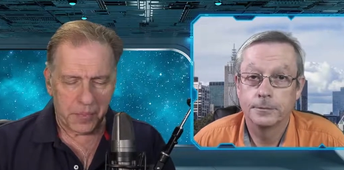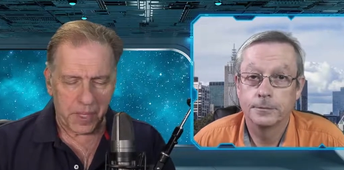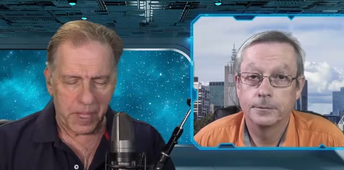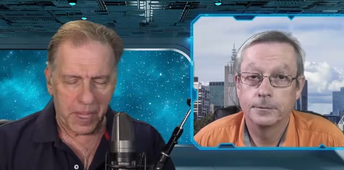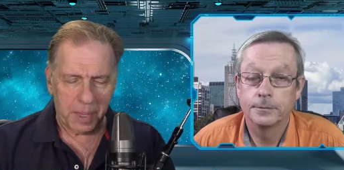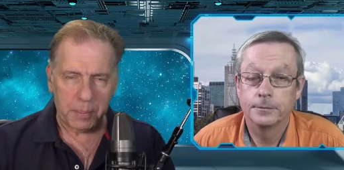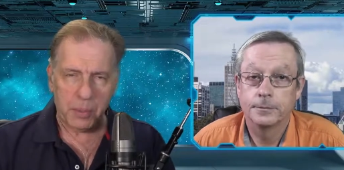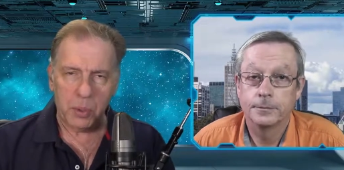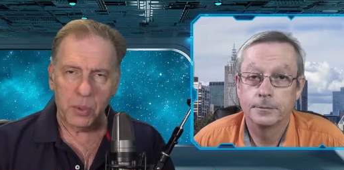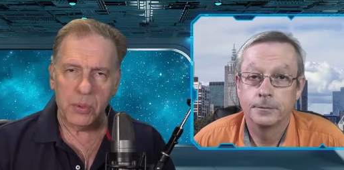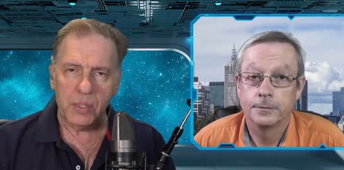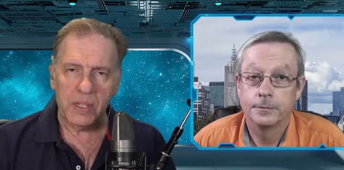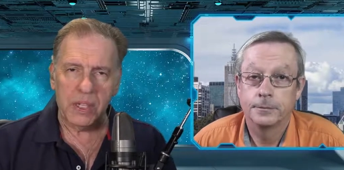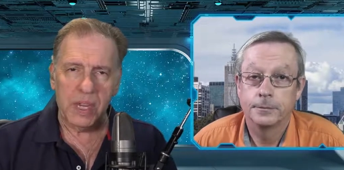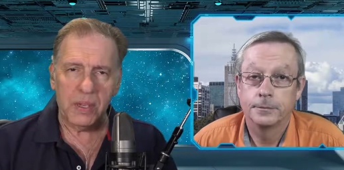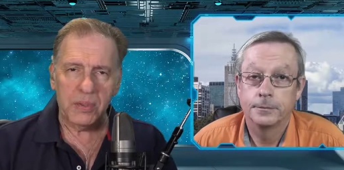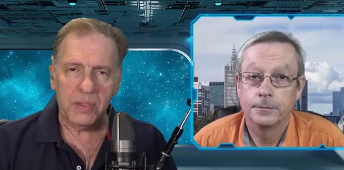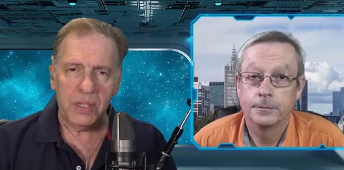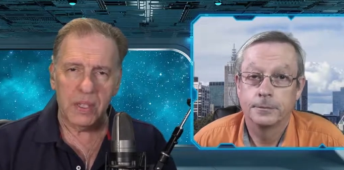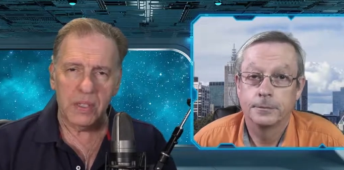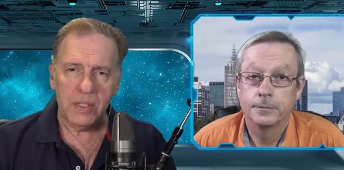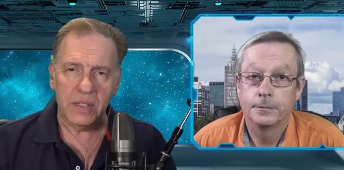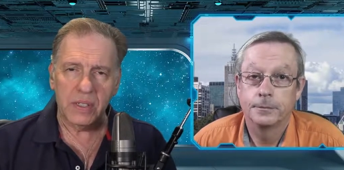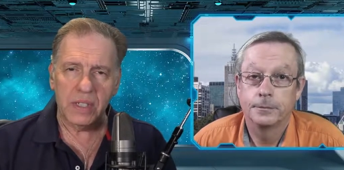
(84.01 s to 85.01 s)
Speaker 1: I pulled it out
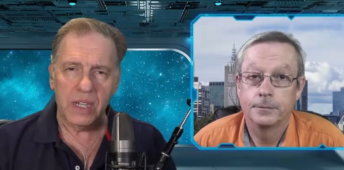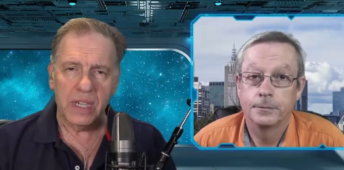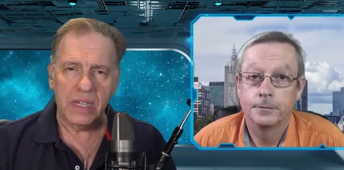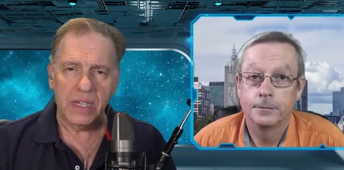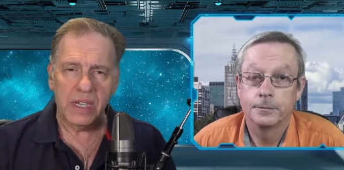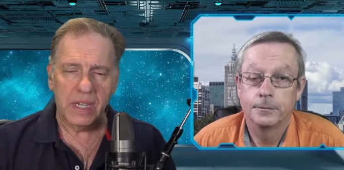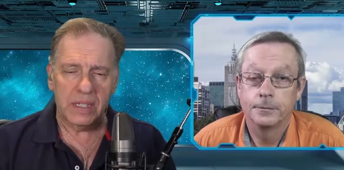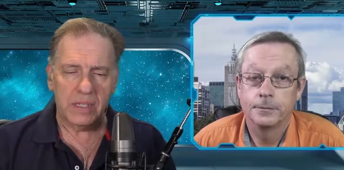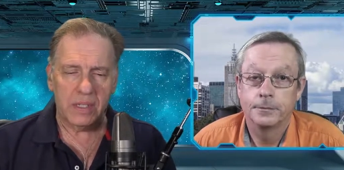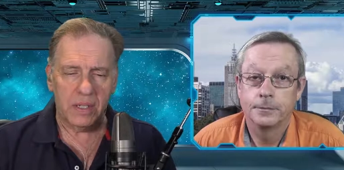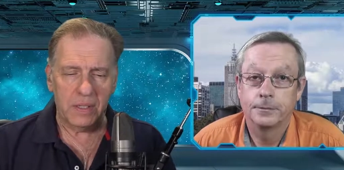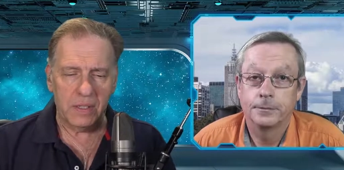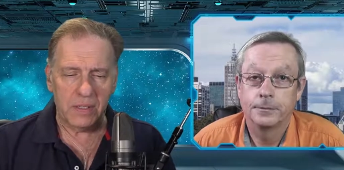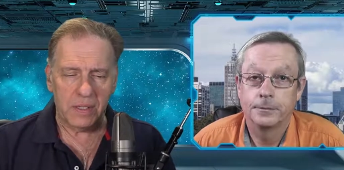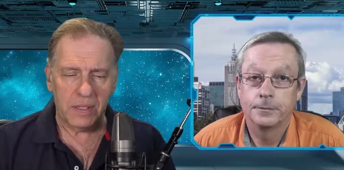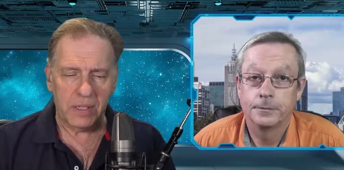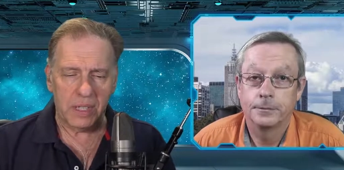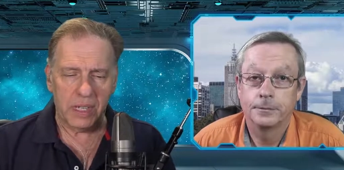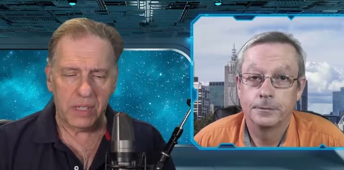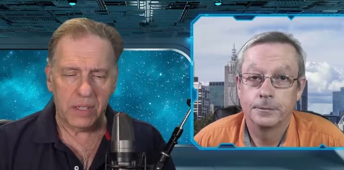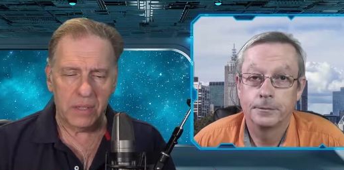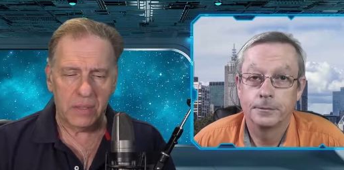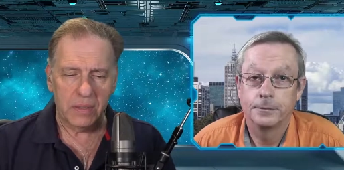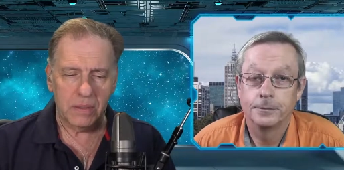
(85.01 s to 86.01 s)
the other day and I listened.
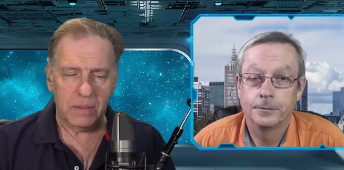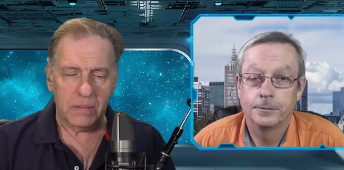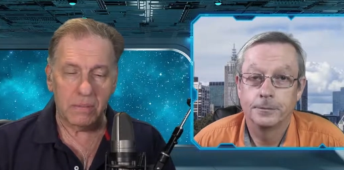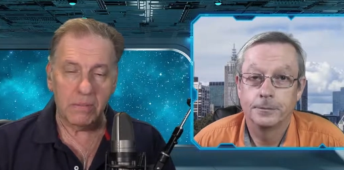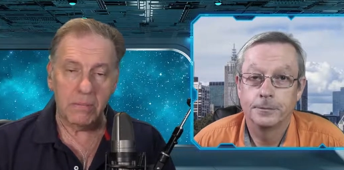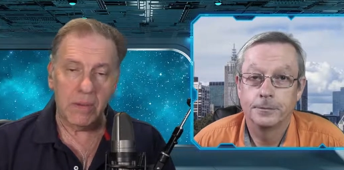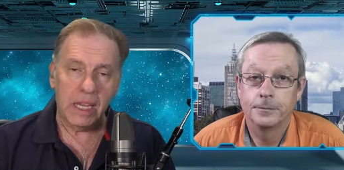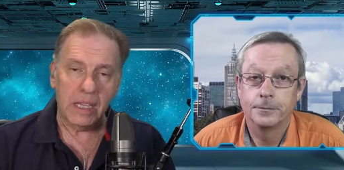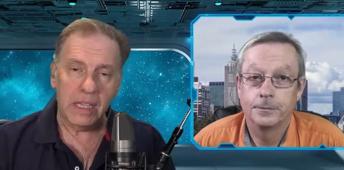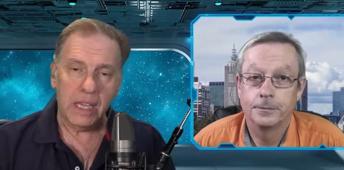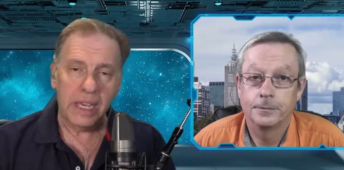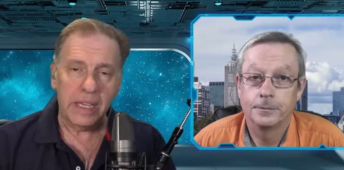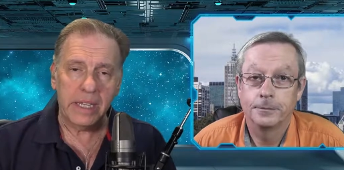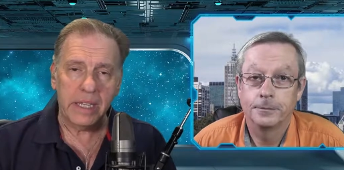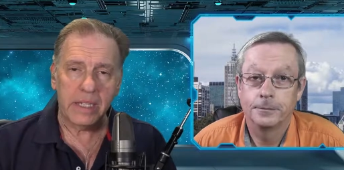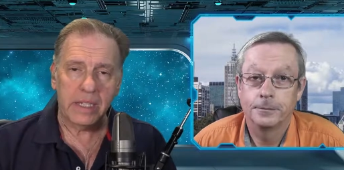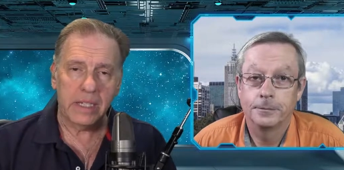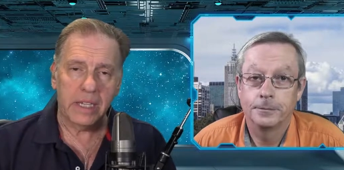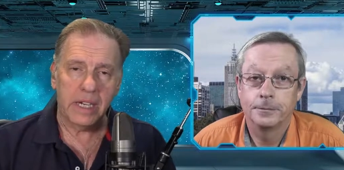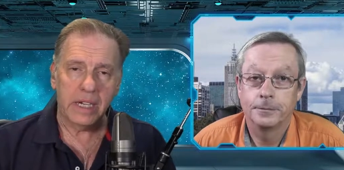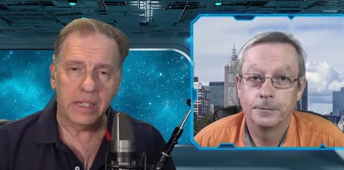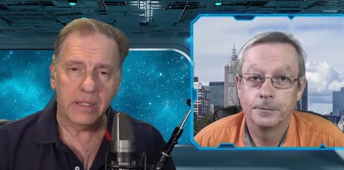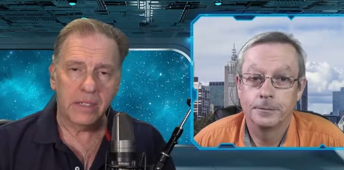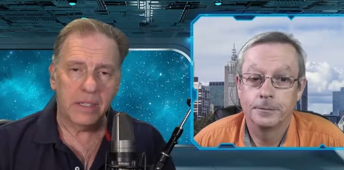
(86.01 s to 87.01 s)
I go, I like it
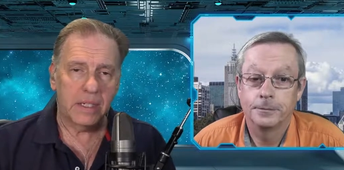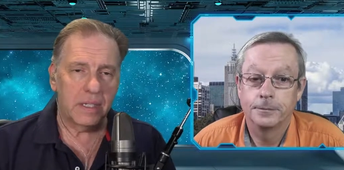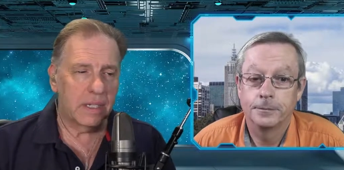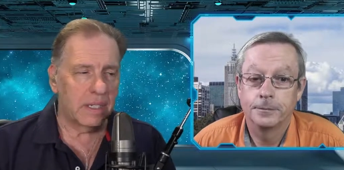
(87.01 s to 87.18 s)
now.